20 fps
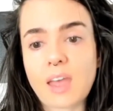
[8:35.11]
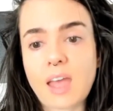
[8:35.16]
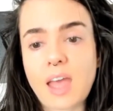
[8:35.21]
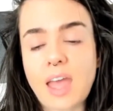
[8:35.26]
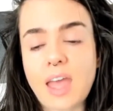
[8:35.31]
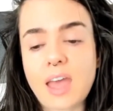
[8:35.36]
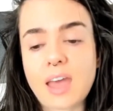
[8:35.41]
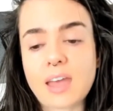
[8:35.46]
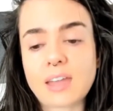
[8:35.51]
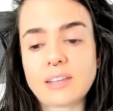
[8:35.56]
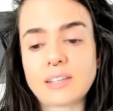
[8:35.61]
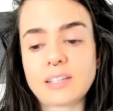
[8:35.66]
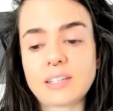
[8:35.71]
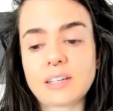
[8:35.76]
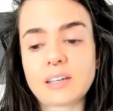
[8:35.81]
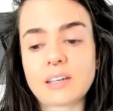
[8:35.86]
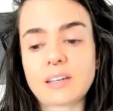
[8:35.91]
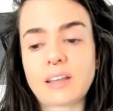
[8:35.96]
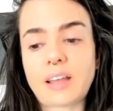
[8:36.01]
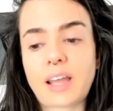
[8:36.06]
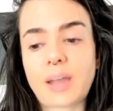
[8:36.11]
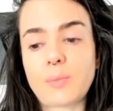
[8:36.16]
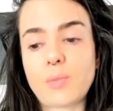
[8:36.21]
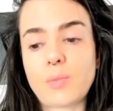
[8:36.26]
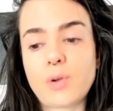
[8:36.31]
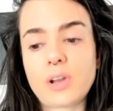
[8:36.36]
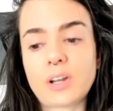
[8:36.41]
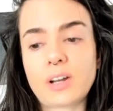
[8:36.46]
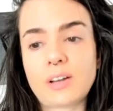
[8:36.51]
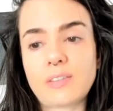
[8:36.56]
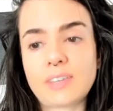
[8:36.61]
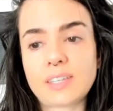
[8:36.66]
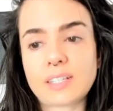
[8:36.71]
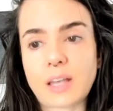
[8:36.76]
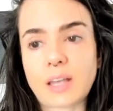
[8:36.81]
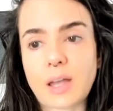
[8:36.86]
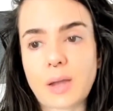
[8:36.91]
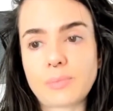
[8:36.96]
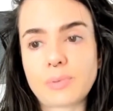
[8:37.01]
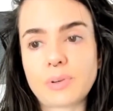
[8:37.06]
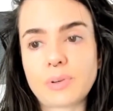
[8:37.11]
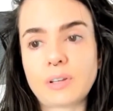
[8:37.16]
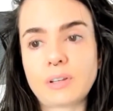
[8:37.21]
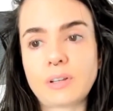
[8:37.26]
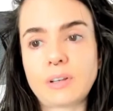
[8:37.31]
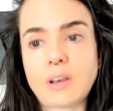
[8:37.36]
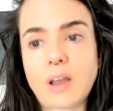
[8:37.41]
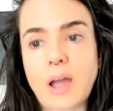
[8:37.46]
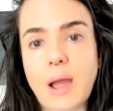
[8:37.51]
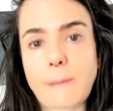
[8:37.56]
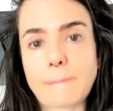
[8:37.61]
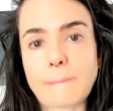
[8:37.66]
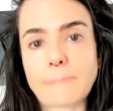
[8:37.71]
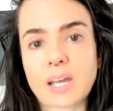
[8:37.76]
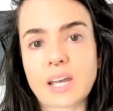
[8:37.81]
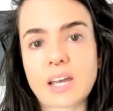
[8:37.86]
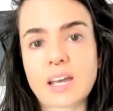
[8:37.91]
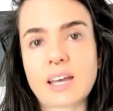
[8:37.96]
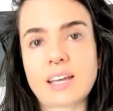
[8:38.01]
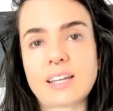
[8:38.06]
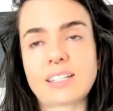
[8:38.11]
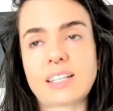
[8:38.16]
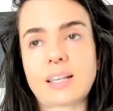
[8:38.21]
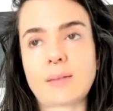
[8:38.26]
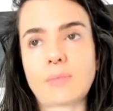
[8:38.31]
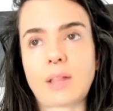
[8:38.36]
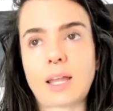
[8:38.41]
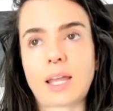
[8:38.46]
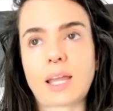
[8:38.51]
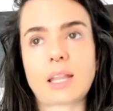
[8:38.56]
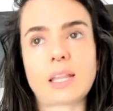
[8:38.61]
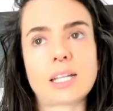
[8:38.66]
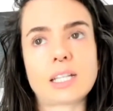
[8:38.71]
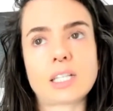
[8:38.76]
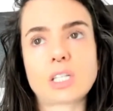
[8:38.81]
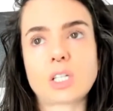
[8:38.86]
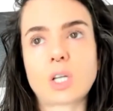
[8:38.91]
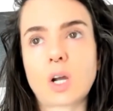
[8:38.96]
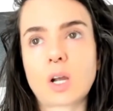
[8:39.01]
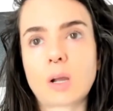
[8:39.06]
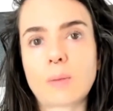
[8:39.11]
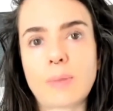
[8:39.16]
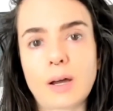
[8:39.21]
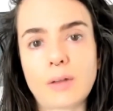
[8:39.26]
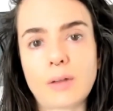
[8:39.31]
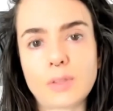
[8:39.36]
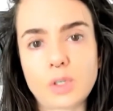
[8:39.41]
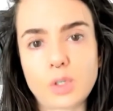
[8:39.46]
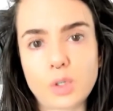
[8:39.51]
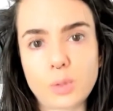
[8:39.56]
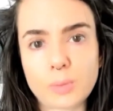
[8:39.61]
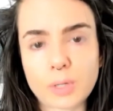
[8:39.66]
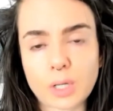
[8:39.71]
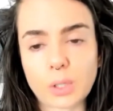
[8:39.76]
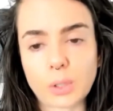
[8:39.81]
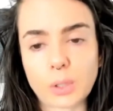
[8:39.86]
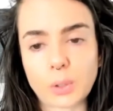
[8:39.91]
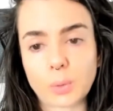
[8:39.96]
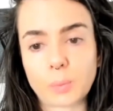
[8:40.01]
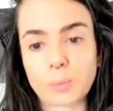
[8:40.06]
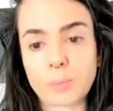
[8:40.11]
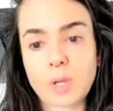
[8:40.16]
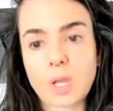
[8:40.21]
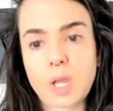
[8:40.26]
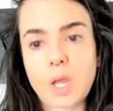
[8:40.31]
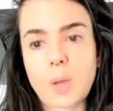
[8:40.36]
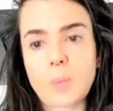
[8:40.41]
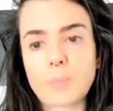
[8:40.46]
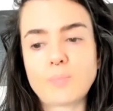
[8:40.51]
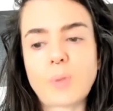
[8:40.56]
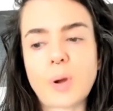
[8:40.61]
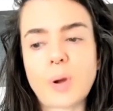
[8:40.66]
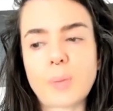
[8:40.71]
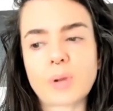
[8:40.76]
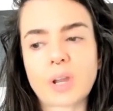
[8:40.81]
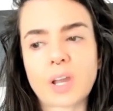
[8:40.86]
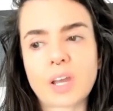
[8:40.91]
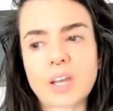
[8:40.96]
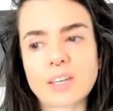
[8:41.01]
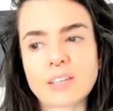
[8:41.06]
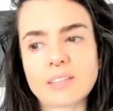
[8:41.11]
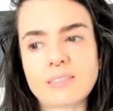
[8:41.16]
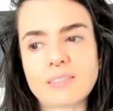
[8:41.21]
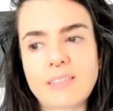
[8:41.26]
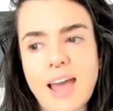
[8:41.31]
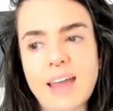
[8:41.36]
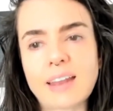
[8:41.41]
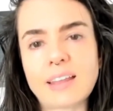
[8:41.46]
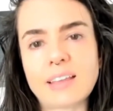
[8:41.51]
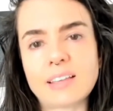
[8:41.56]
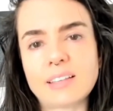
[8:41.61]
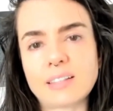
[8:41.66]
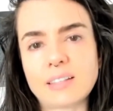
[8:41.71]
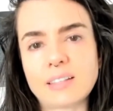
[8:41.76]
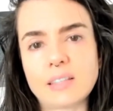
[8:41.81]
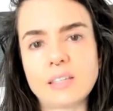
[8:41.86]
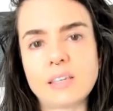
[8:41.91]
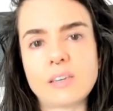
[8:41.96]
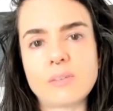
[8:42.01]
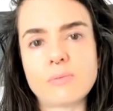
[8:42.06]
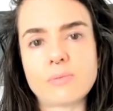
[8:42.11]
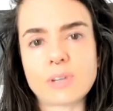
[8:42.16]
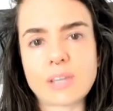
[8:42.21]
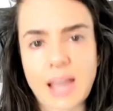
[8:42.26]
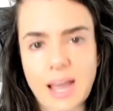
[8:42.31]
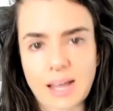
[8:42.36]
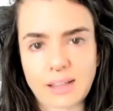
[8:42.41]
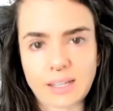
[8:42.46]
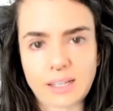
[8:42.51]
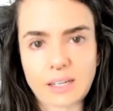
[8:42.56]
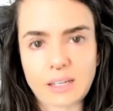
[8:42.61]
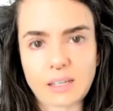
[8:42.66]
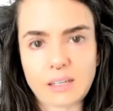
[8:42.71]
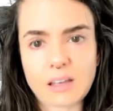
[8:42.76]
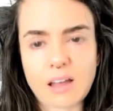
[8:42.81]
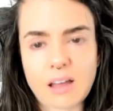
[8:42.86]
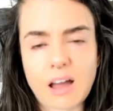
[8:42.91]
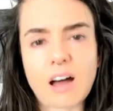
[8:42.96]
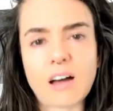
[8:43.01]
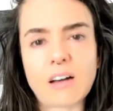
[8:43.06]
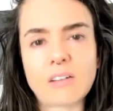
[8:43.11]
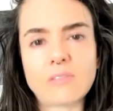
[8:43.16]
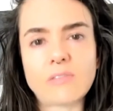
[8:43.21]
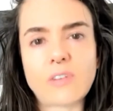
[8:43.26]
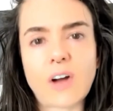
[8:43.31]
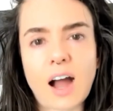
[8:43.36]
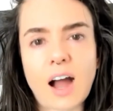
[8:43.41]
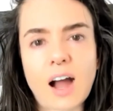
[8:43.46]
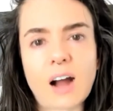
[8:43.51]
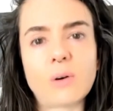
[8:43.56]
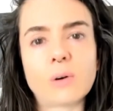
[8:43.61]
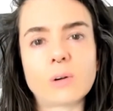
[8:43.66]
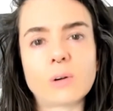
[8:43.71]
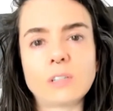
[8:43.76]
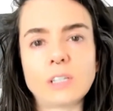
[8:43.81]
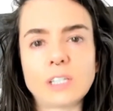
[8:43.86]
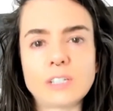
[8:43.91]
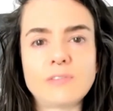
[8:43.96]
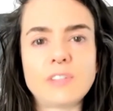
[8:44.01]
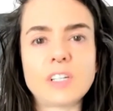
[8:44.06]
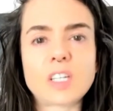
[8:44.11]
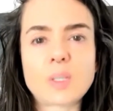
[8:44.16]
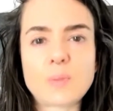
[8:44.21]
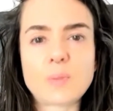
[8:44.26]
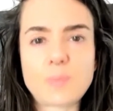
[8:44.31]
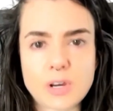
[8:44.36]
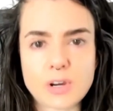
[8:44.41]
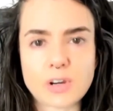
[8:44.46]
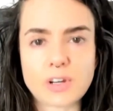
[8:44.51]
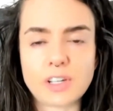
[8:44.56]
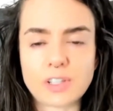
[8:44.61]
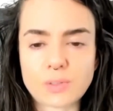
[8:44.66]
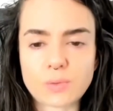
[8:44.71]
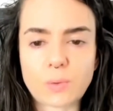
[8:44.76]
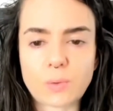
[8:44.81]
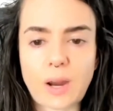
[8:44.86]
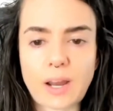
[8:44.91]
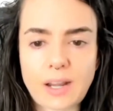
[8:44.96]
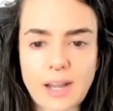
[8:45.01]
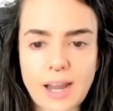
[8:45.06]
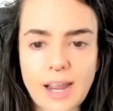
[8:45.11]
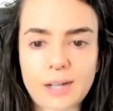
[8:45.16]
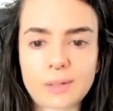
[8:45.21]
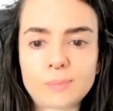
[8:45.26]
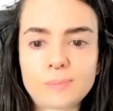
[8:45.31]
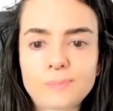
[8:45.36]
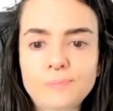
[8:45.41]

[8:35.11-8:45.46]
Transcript: And I bring all this up not because I'm like, let's talk about the doom and gloom, but because that is the reality of our lived experience right now.